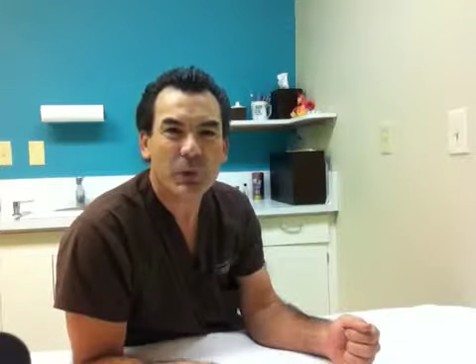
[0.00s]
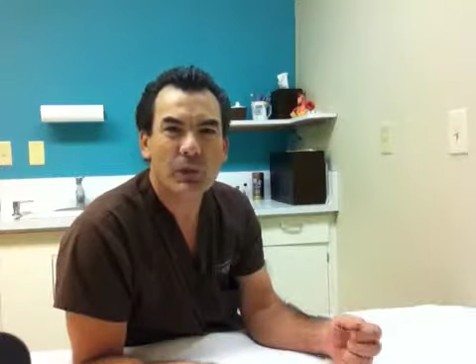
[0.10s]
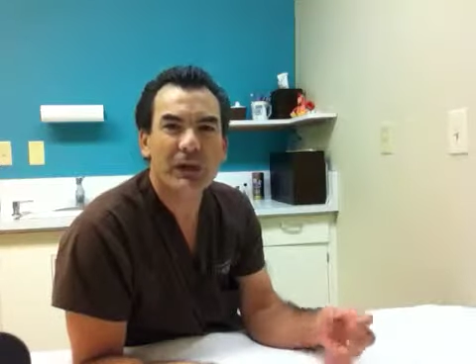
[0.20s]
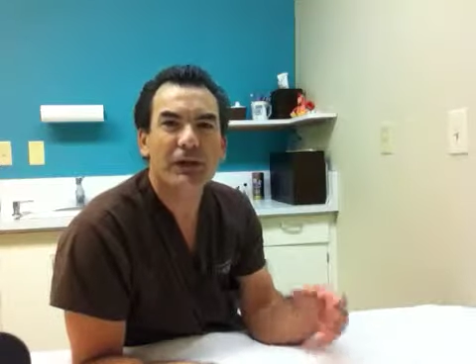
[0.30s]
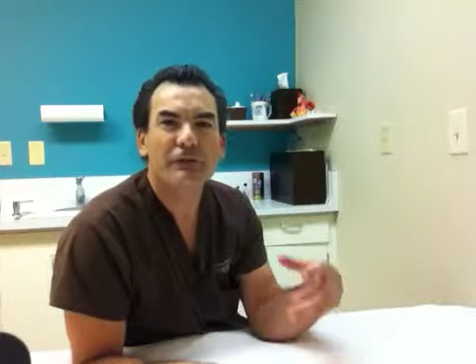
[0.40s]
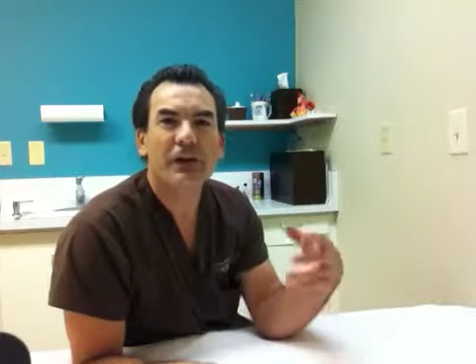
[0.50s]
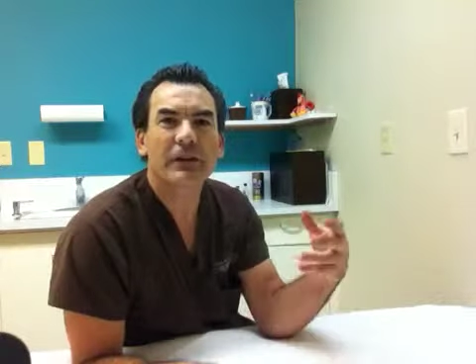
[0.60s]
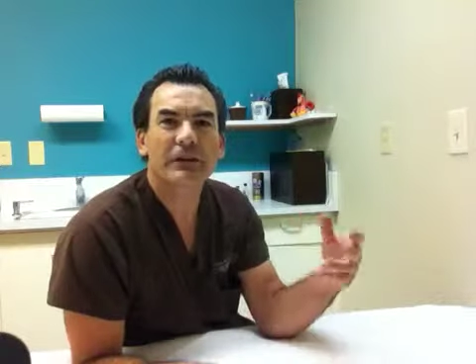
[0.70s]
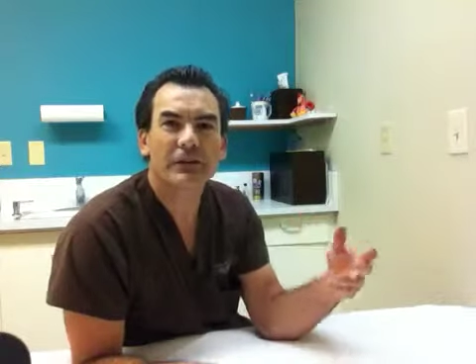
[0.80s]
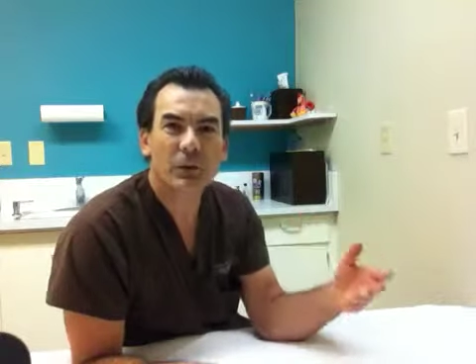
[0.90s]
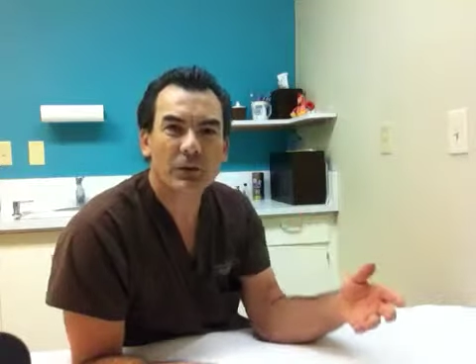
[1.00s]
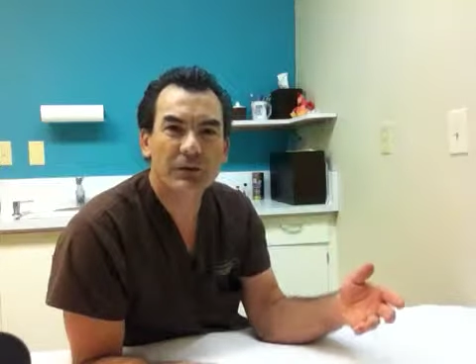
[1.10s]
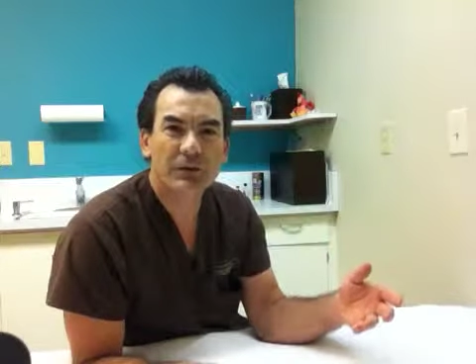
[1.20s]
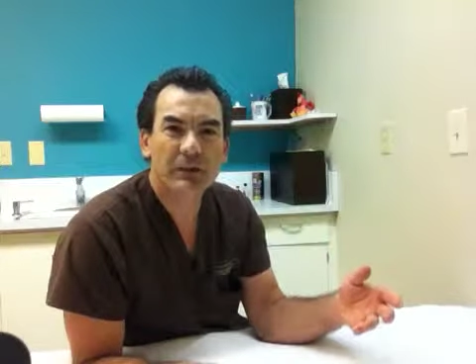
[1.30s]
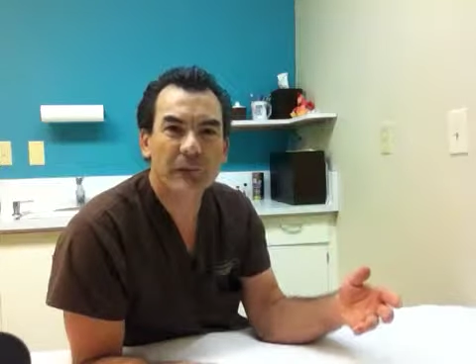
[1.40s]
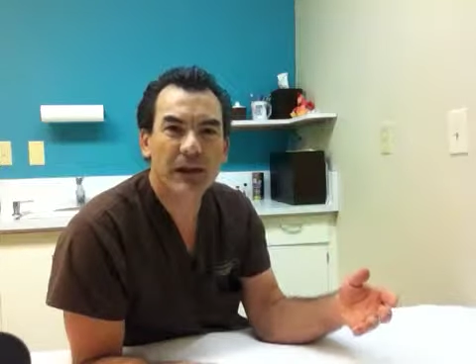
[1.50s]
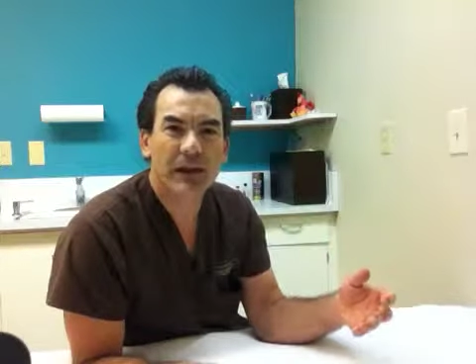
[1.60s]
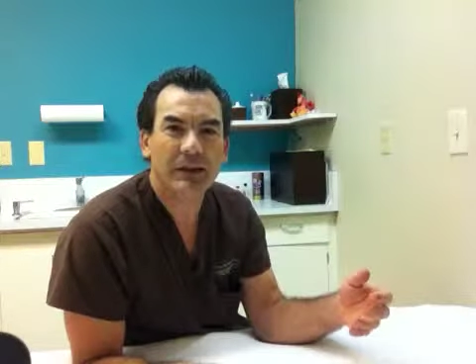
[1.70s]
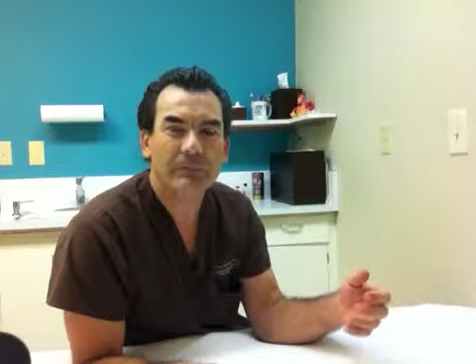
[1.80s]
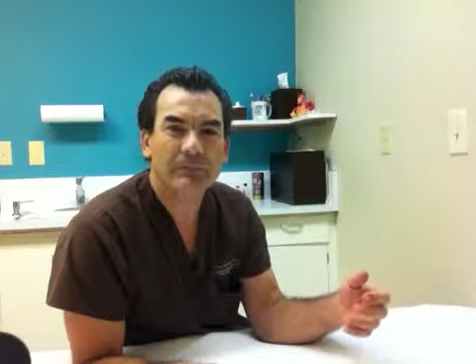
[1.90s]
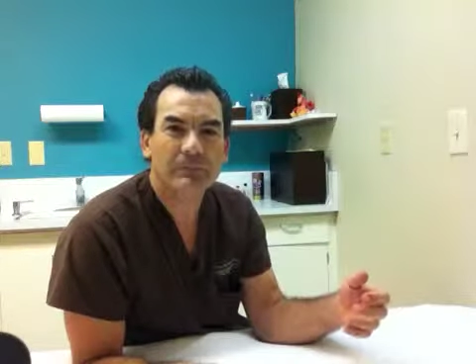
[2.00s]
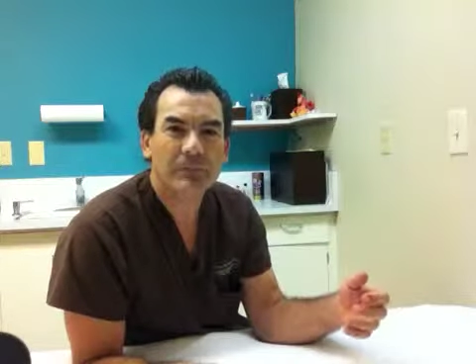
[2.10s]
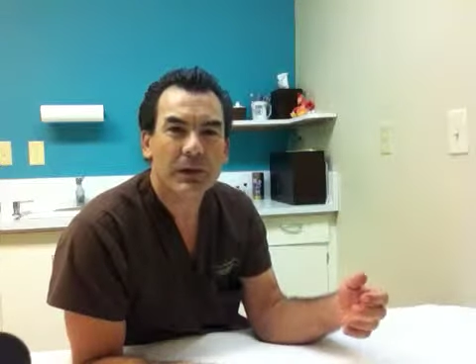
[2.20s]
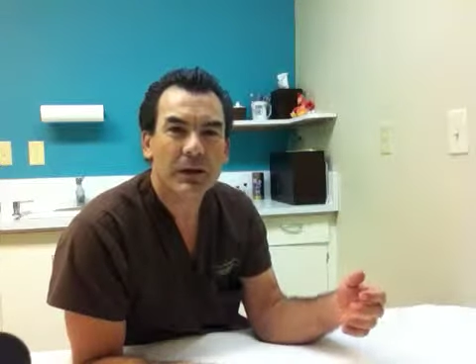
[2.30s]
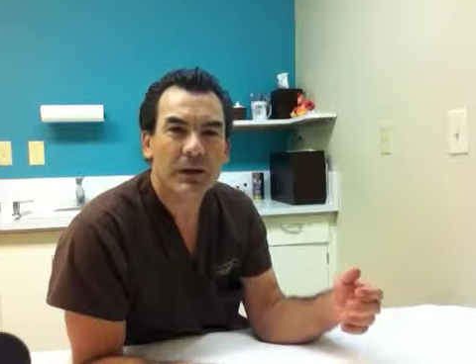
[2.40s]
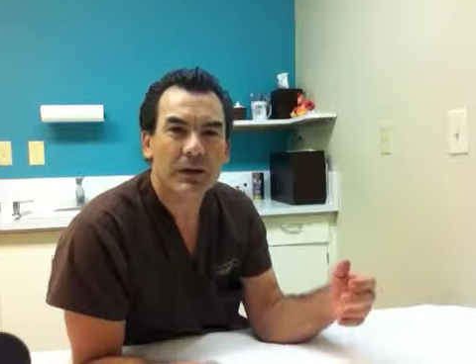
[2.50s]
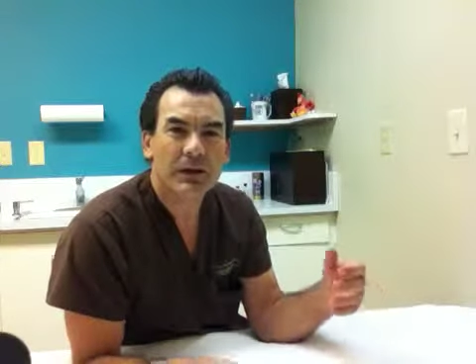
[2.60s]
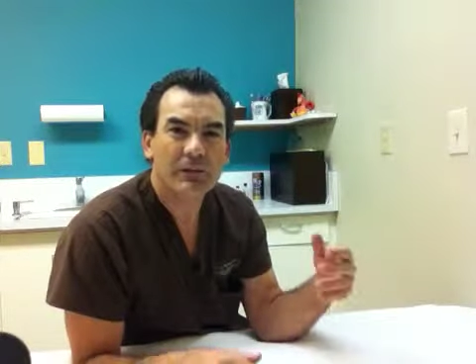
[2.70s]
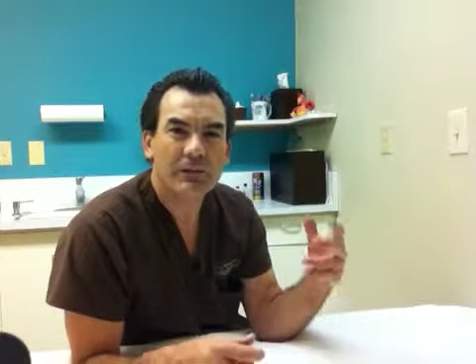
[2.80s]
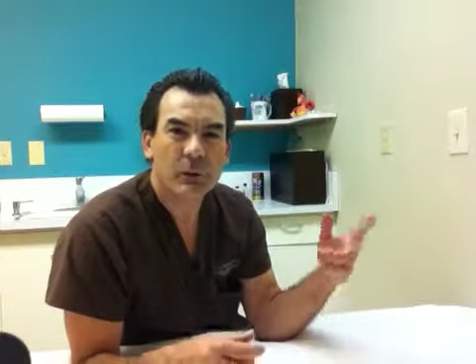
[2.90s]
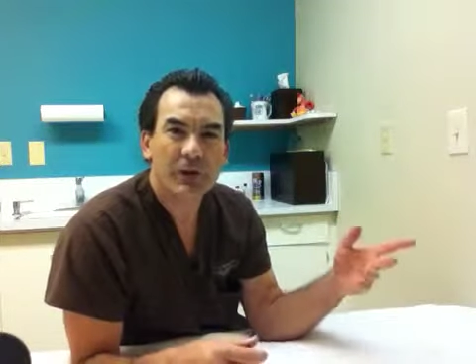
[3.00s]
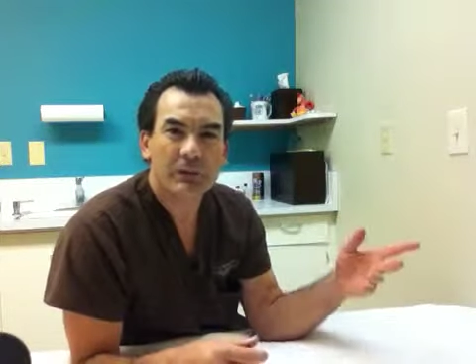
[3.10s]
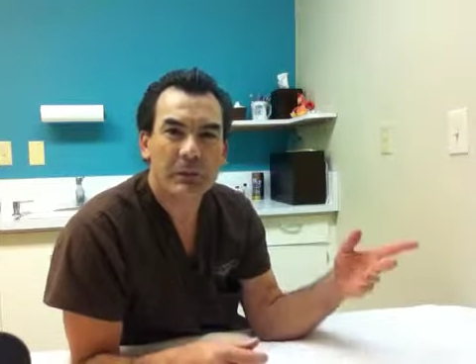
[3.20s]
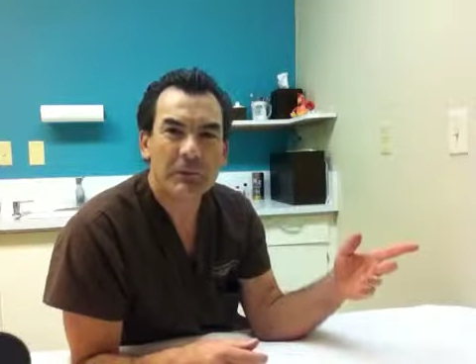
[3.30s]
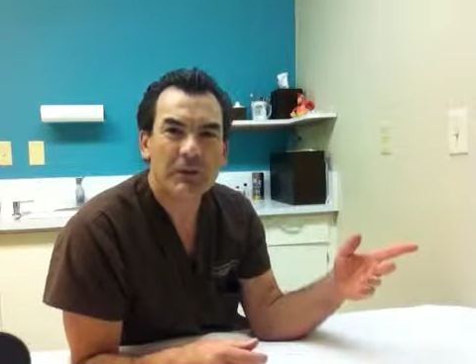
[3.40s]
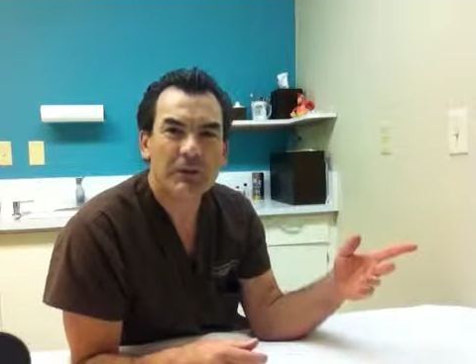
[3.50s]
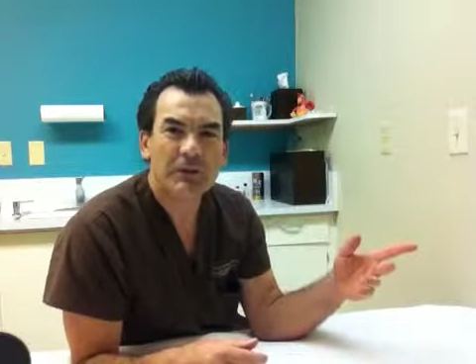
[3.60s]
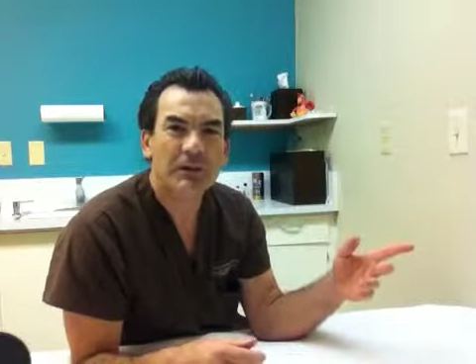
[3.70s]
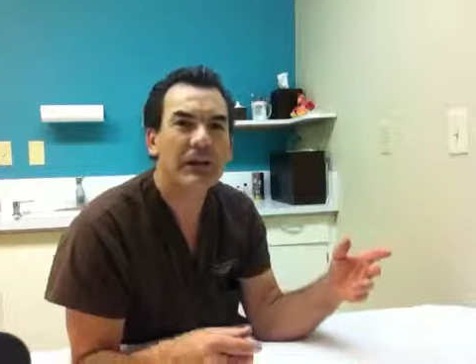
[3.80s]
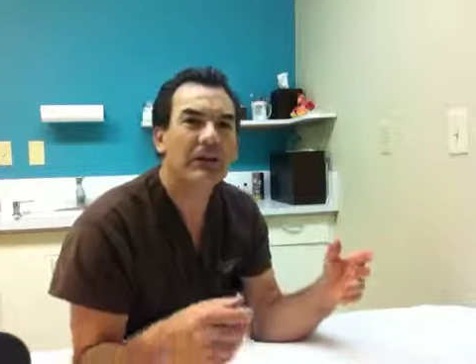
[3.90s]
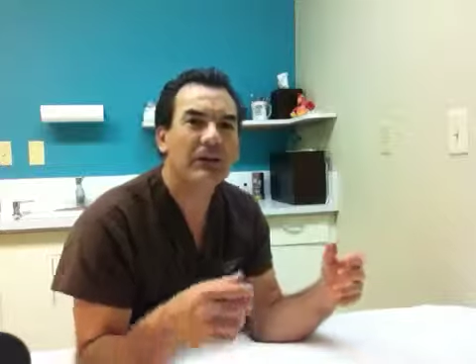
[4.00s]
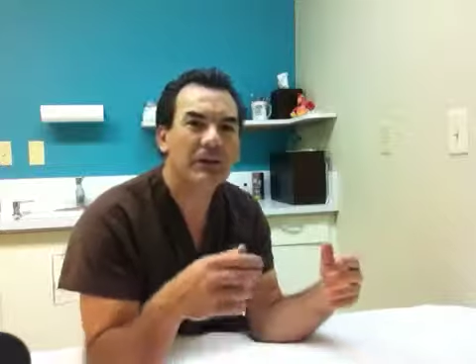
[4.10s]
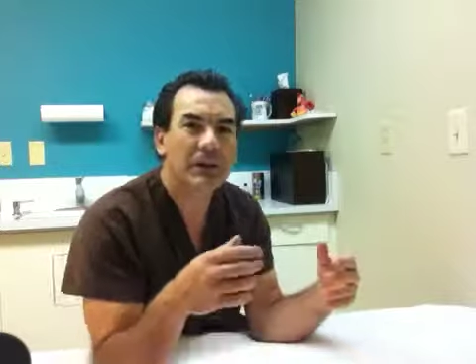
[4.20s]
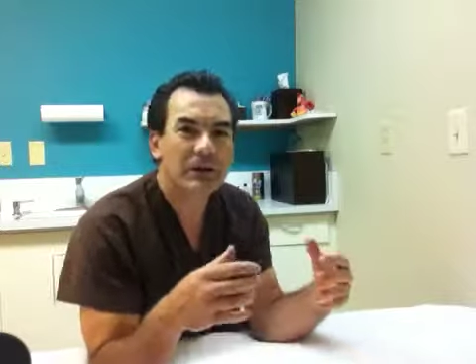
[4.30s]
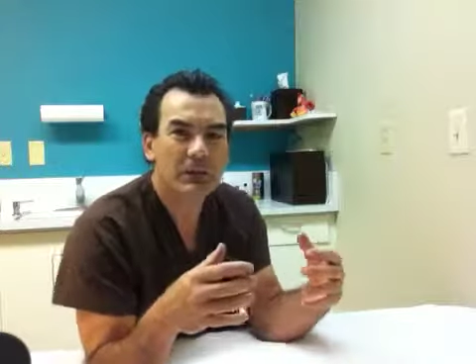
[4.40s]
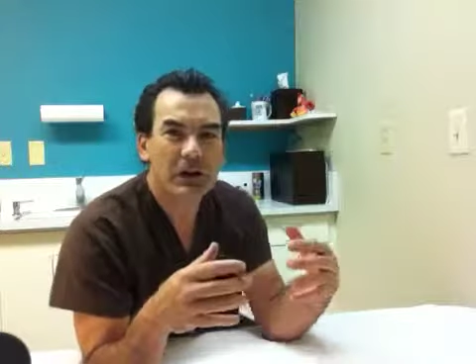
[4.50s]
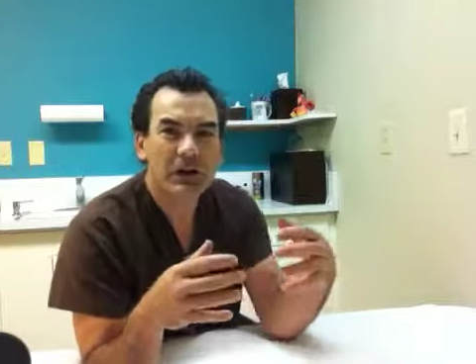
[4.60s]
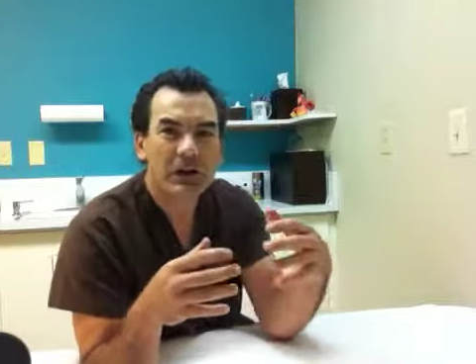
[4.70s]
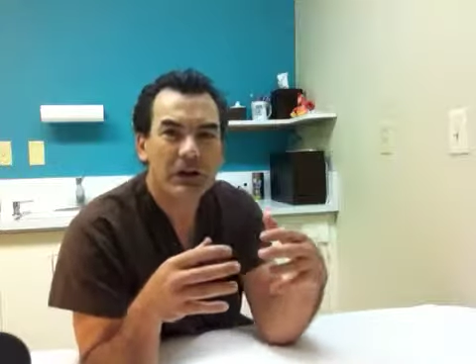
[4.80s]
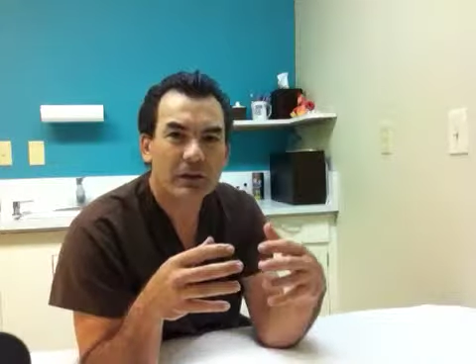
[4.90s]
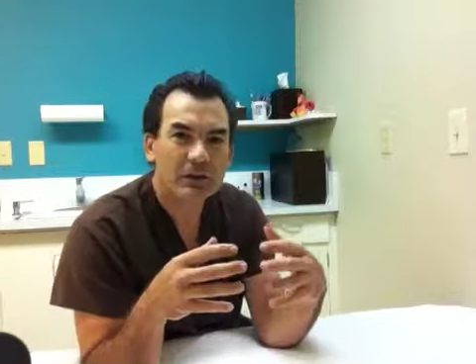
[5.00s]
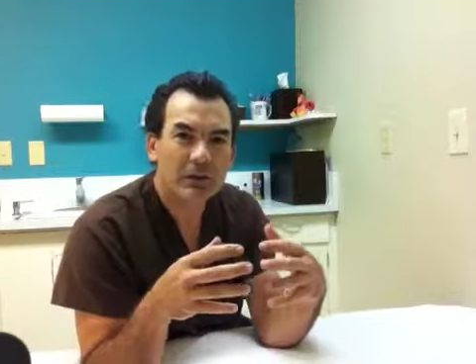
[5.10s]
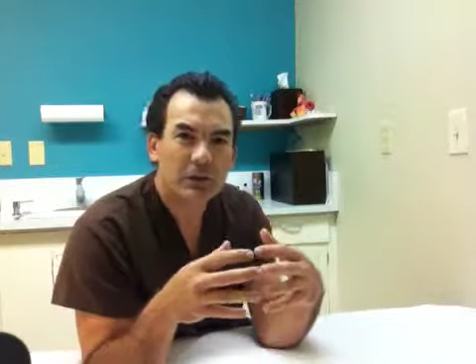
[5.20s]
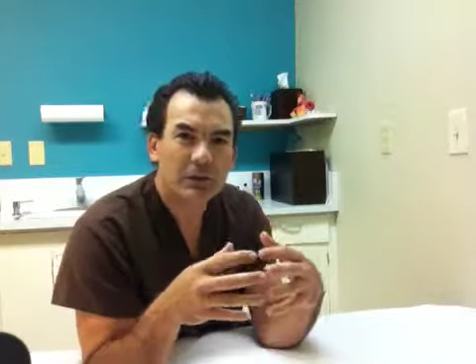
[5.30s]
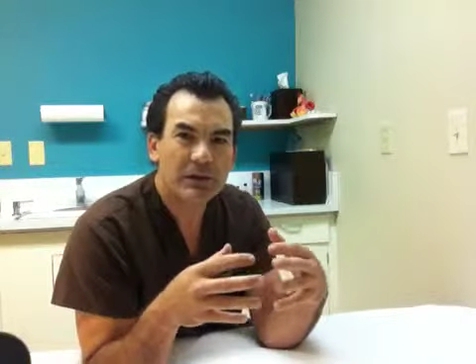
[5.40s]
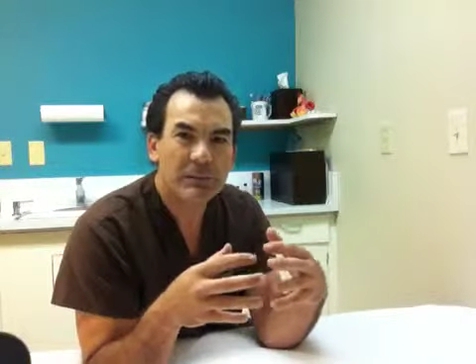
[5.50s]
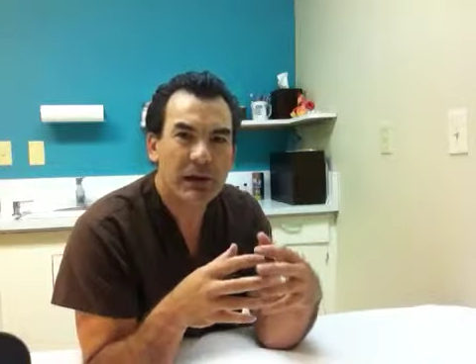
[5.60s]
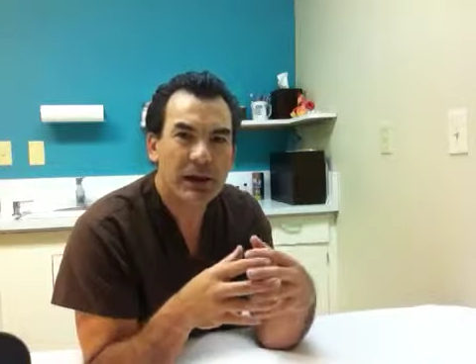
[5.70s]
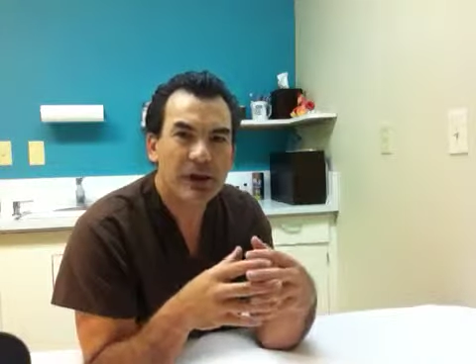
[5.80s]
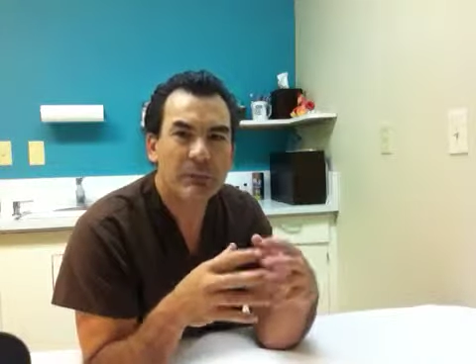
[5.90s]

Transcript: We need to find the source of the pain. If you watch my previous videos, I talked about the source of the pain.